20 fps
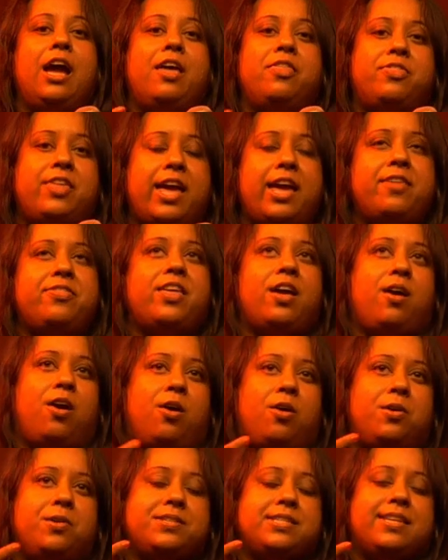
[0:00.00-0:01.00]
Their
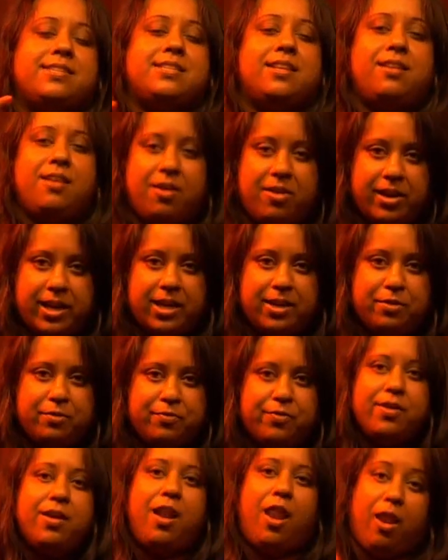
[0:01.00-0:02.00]
art is
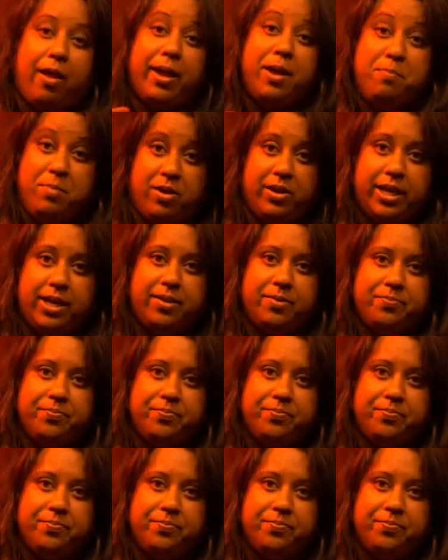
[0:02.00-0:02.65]
live, like mine.